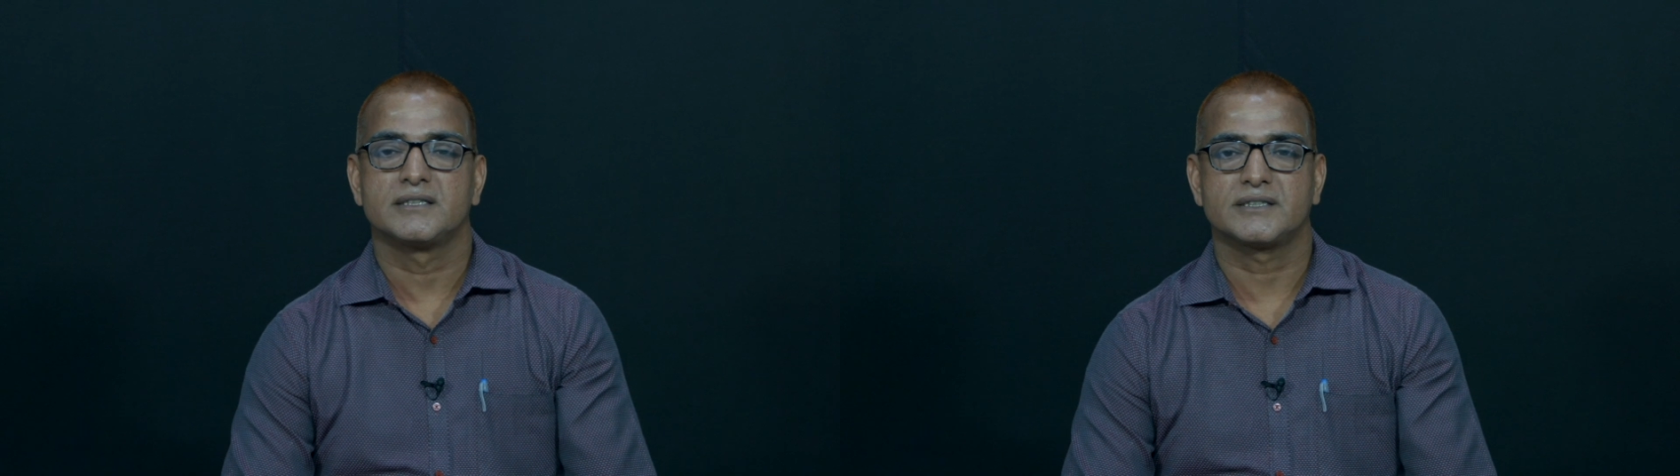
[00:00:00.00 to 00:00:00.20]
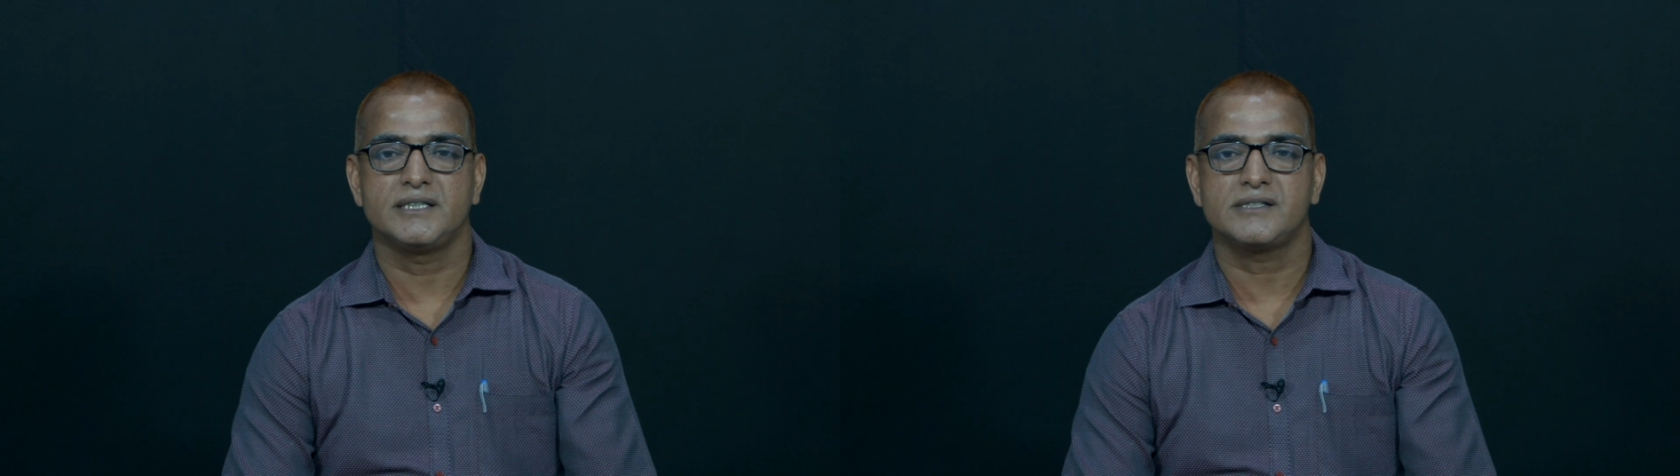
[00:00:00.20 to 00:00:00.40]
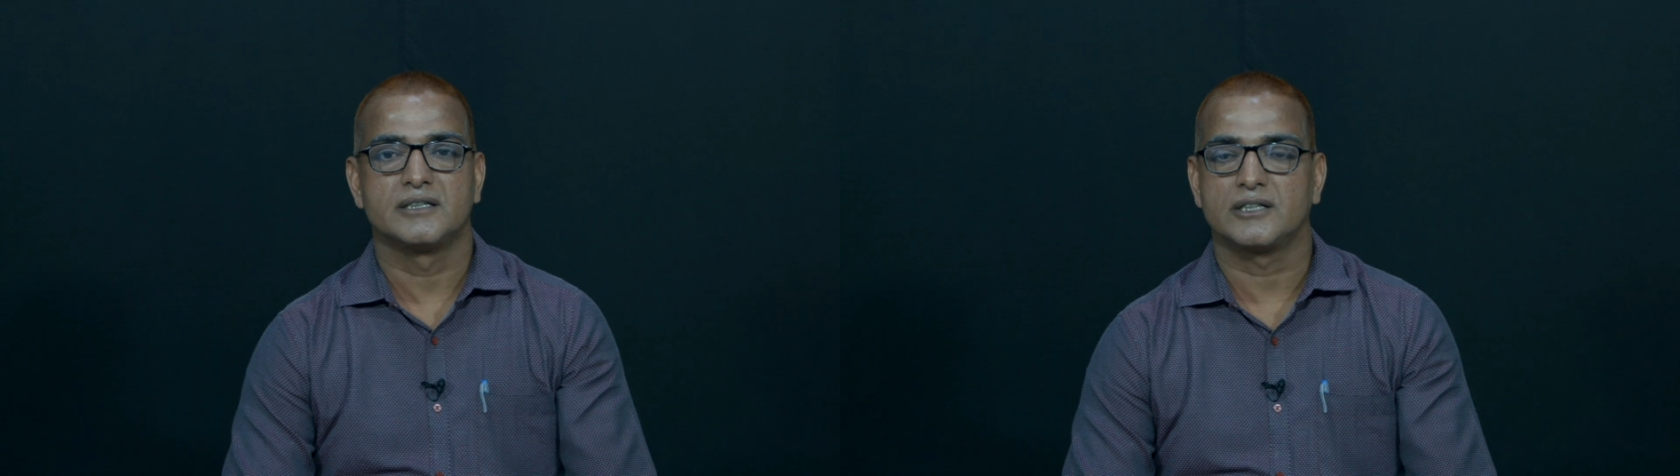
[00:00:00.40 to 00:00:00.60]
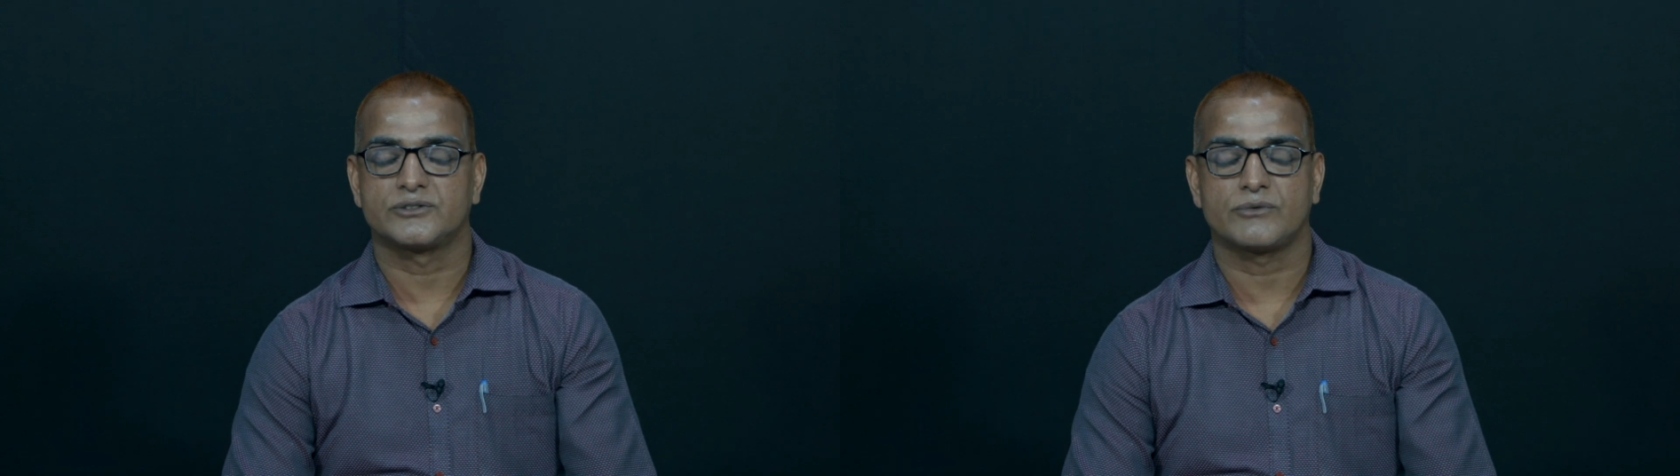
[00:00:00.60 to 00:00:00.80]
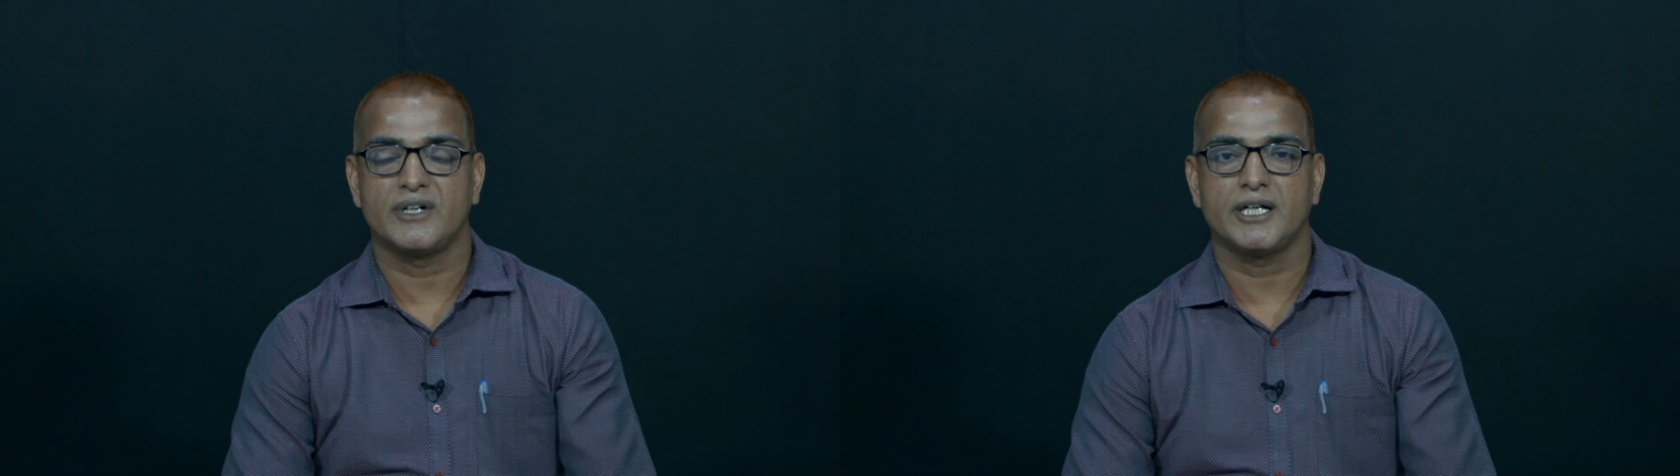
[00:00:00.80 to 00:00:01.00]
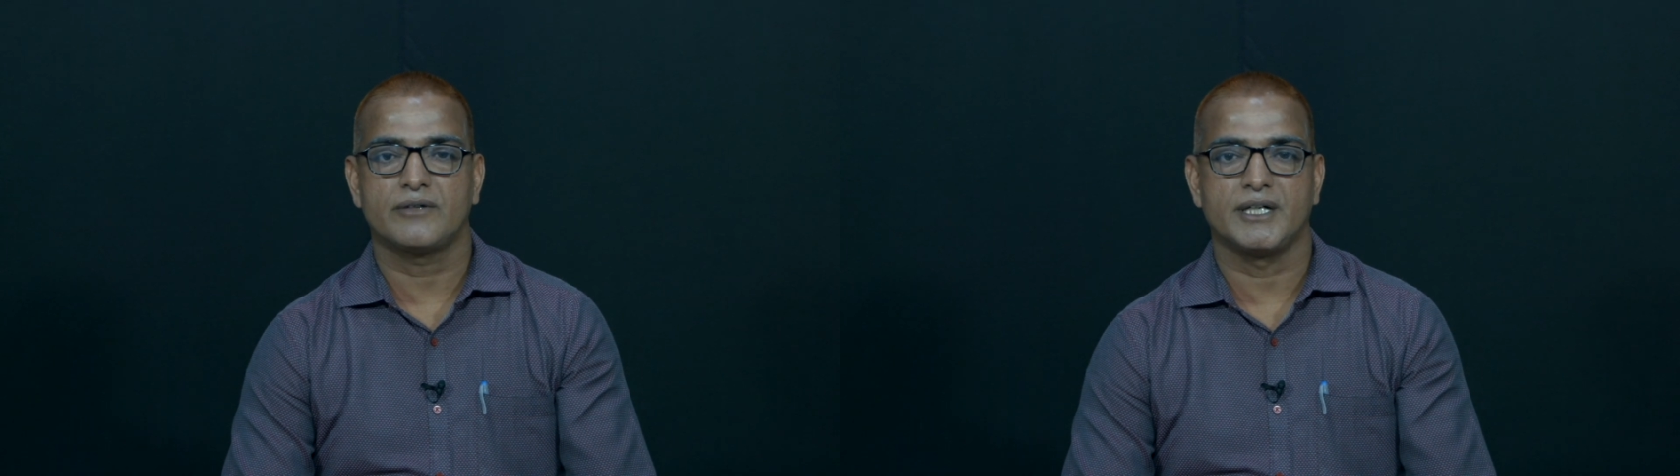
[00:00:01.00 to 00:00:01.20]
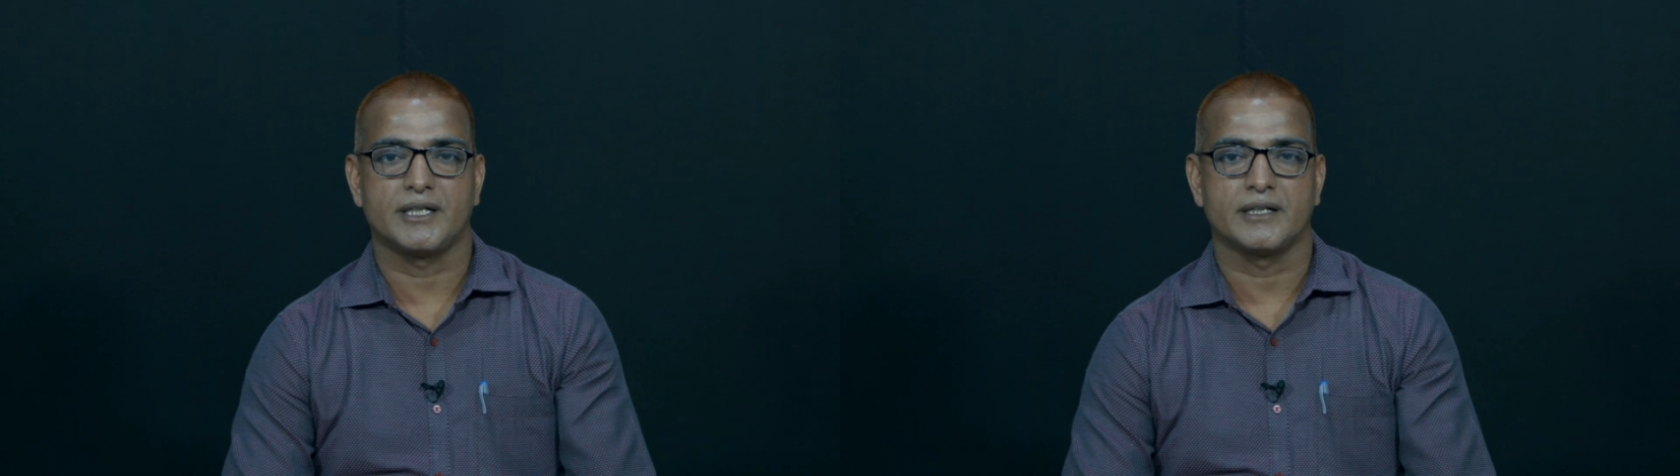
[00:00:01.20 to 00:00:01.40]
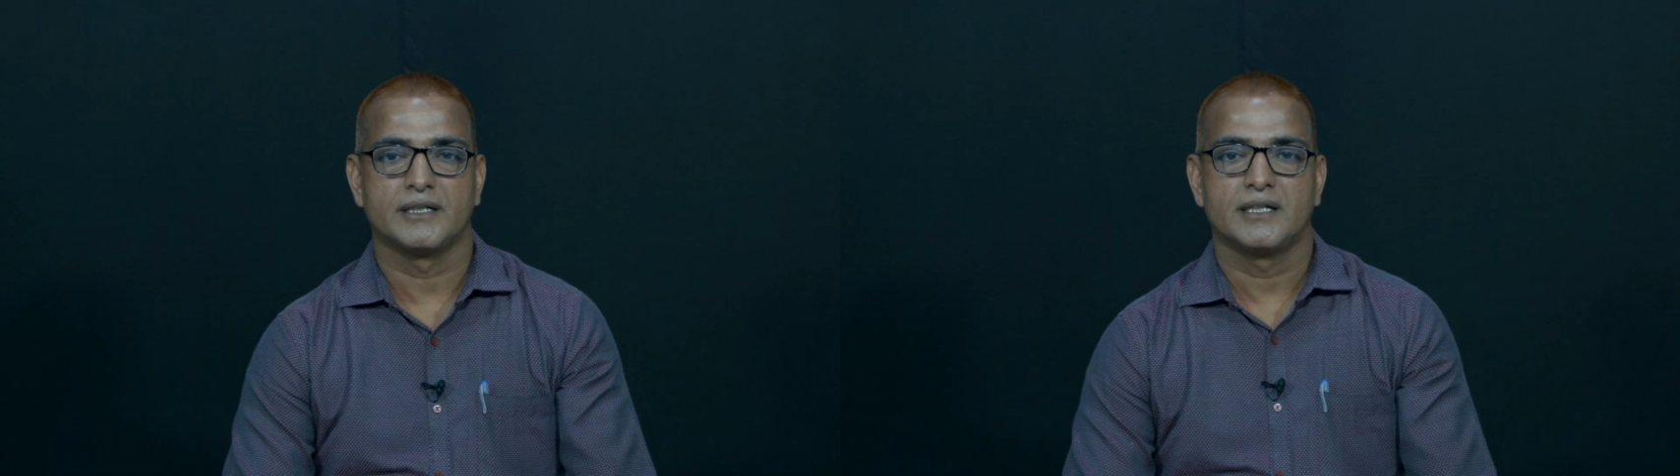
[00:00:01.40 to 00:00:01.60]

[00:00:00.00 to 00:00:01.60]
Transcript: since 2020.